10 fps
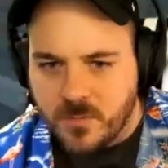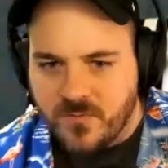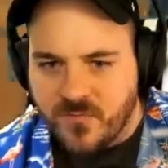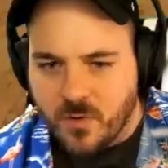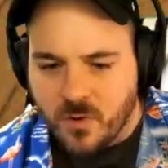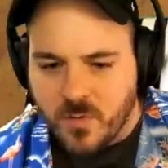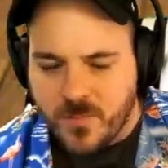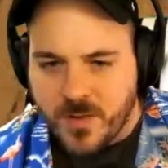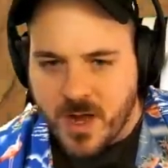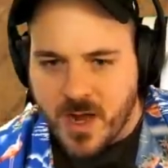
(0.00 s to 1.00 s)
before
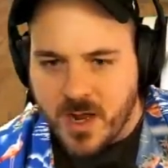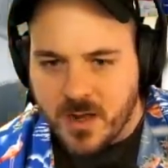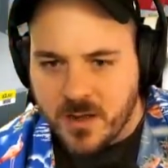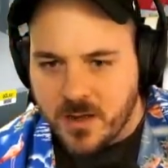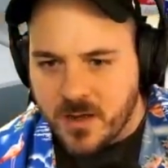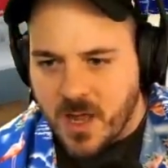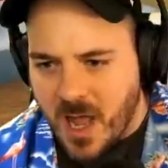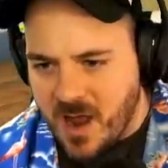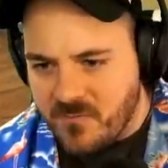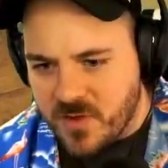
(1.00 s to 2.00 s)
we buy,
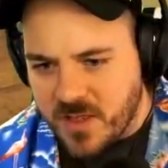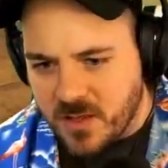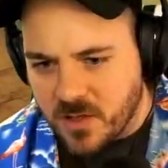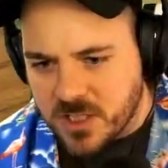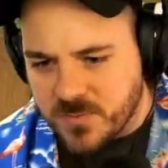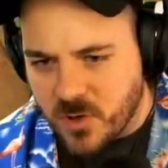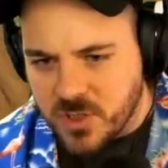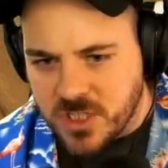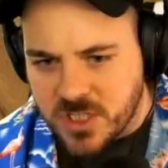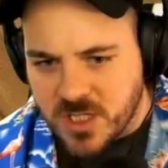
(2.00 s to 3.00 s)
everything looks
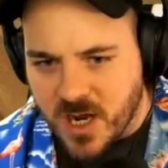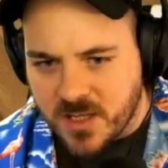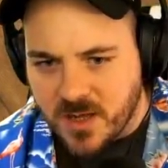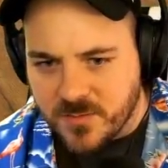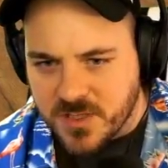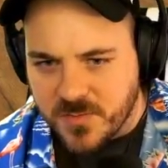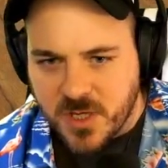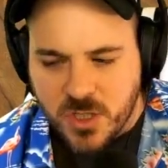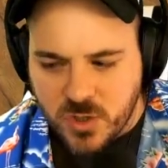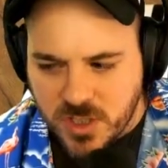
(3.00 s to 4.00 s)
mostly stocked up. So we
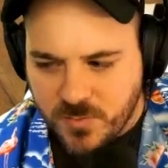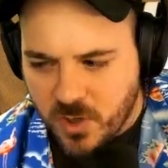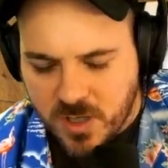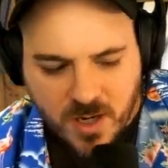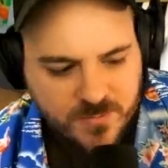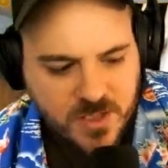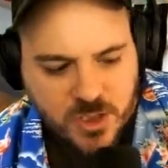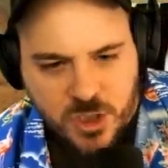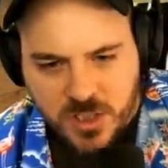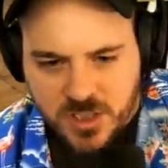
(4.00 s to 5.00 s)
could use some more
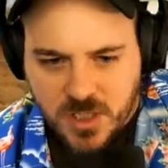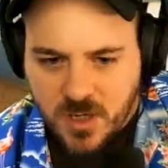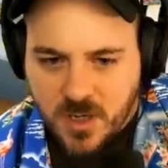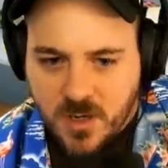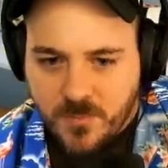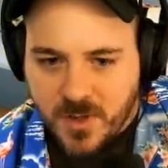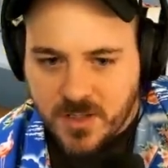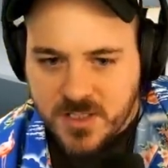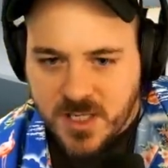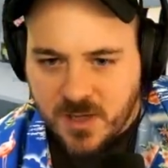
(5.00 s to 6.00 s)
Comte cheese.
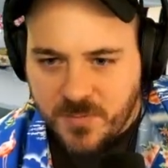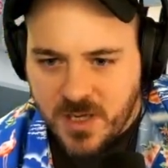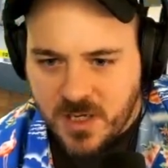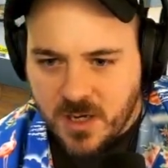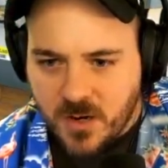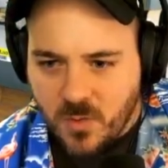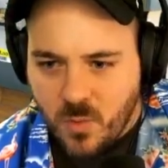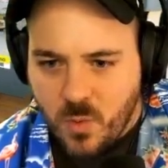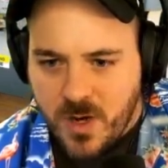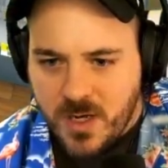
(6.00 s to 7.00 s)
But let's take a peek here.
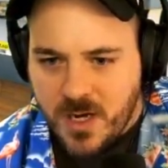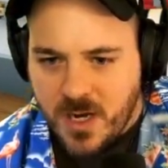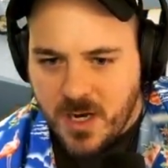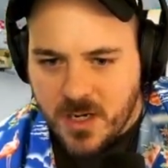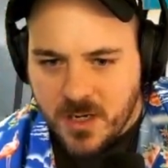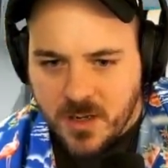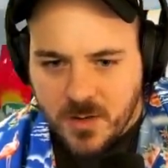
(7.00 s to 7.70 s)
We need,